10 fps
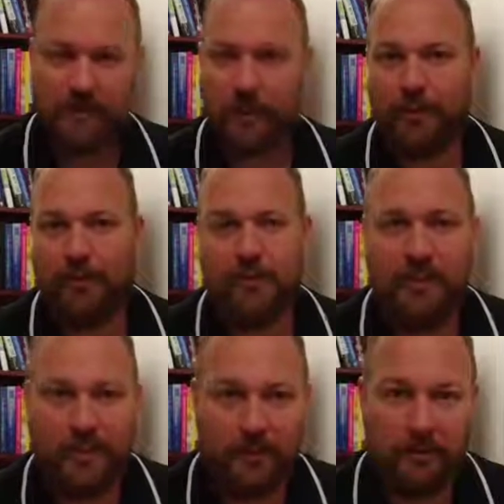to help
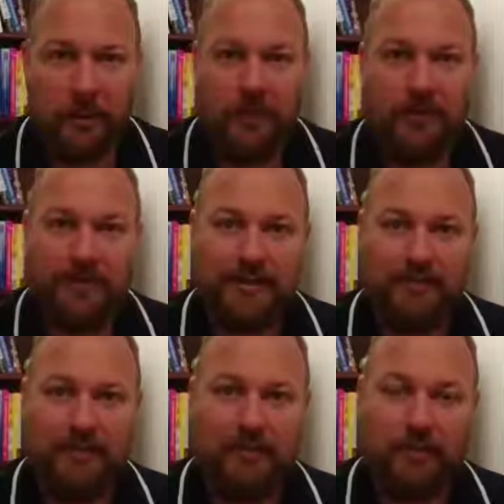educate you, to
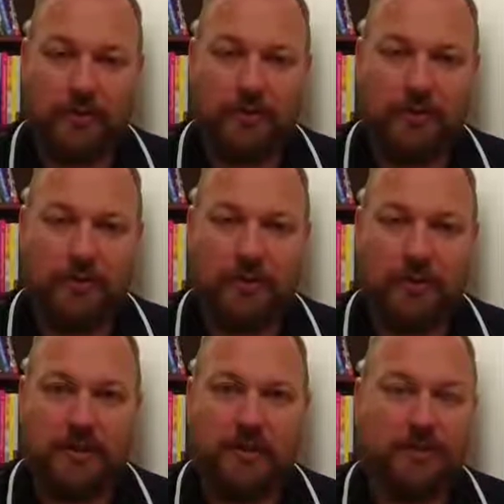give you the
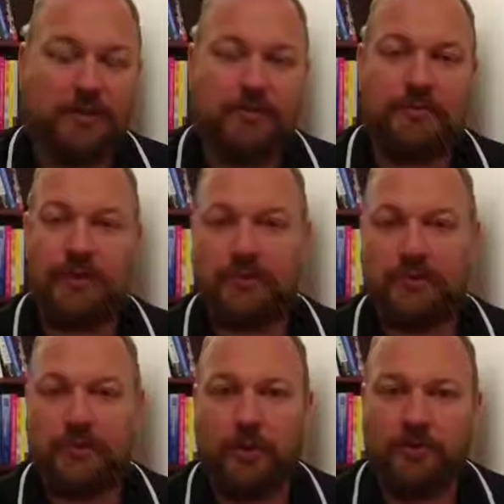most
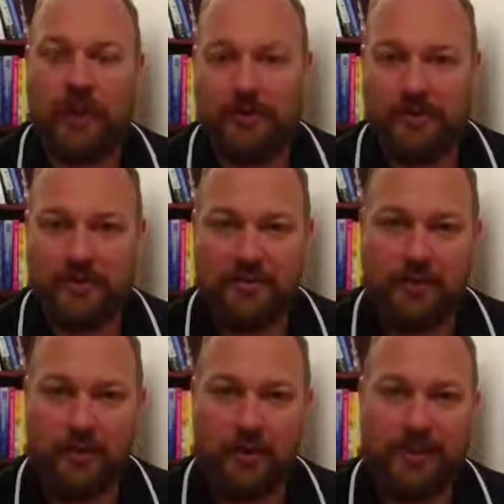tools, the most options
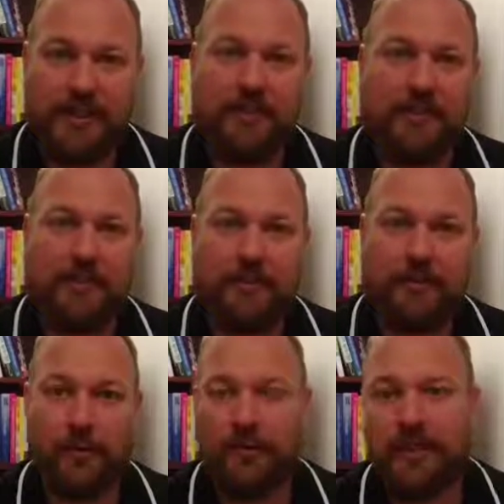for taking care
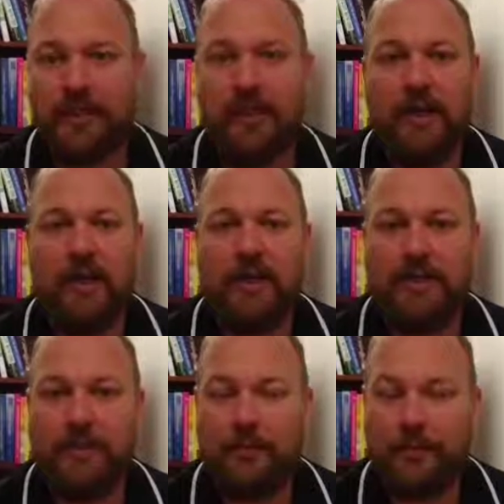of your body
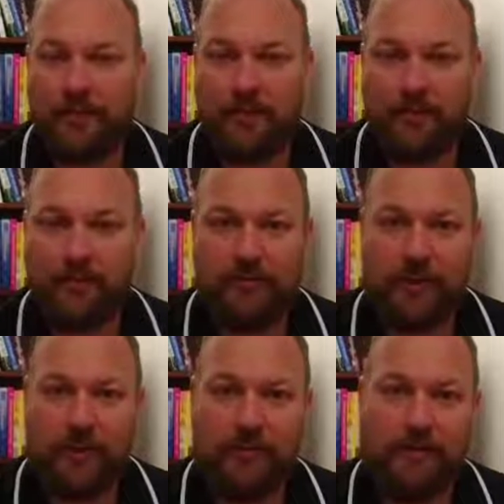and keeping yourself
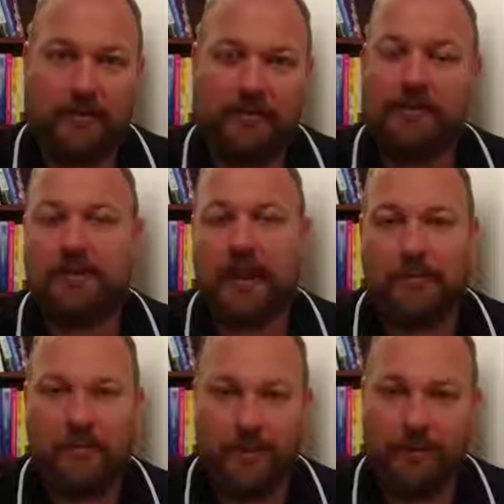in
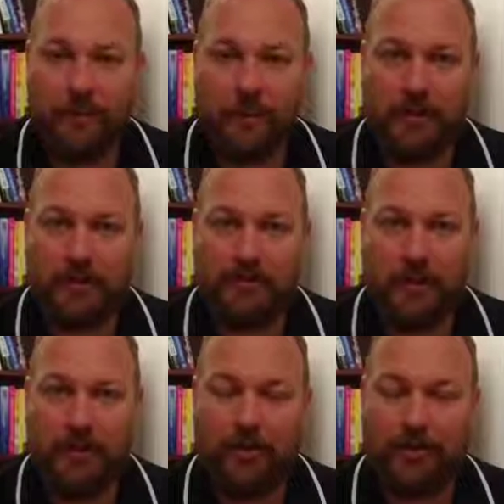top shape,
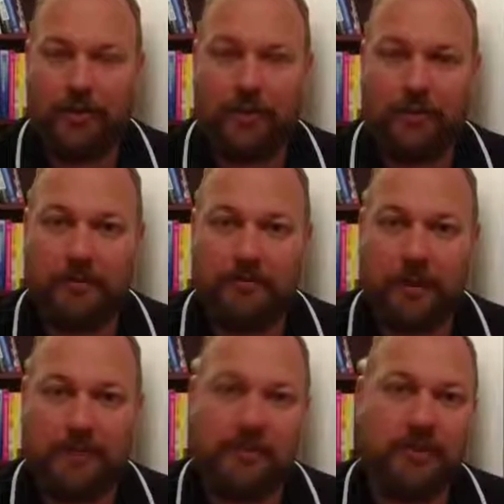top health that you
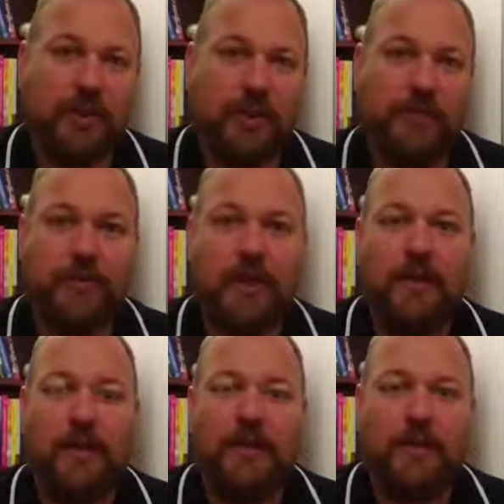possibly can.
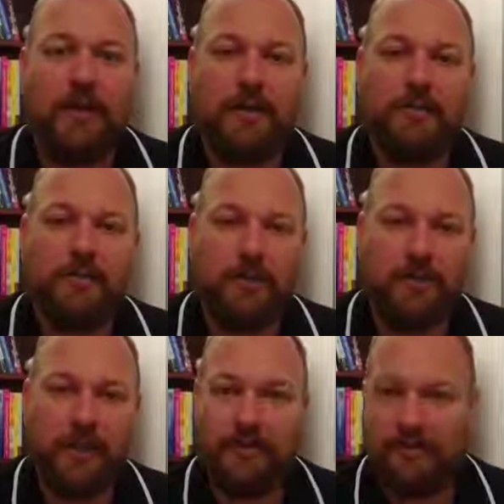
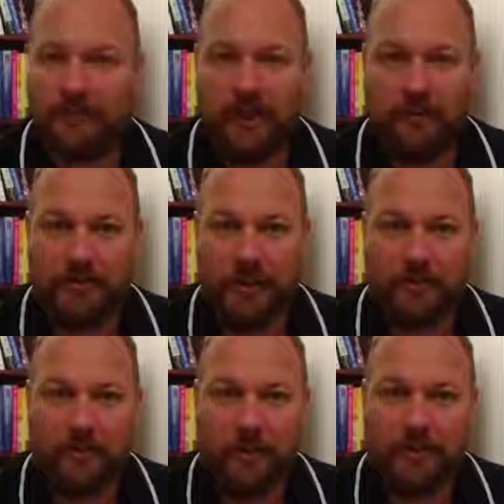So again, my name is
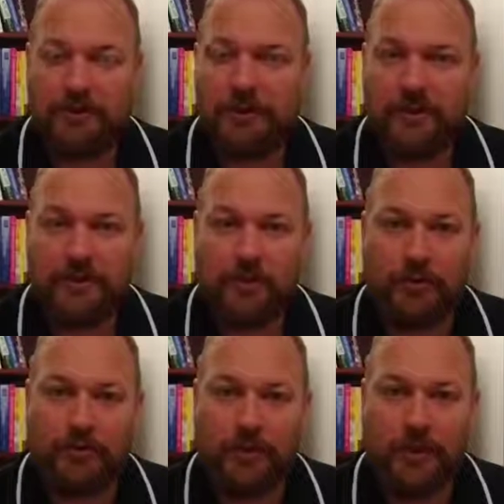Dr. Welsh with Indy
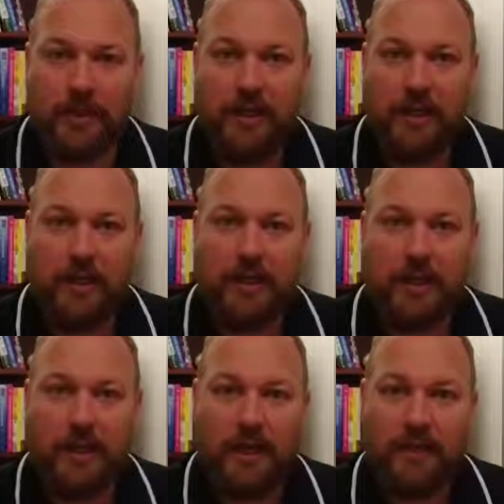Sport and Spine,
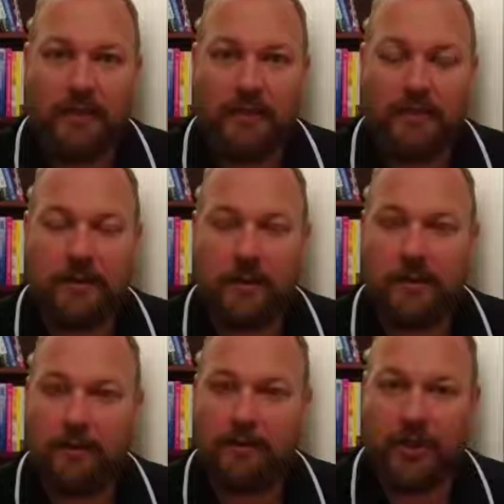and
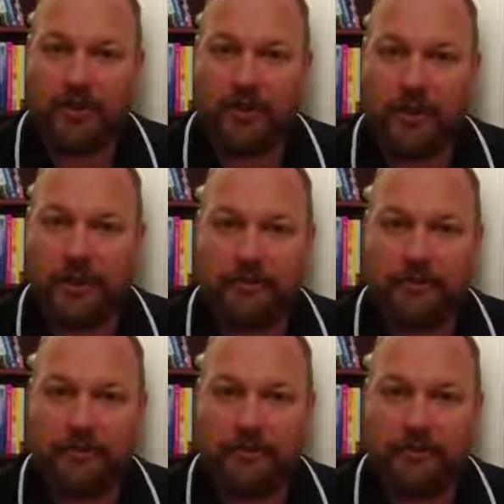we'll talk to you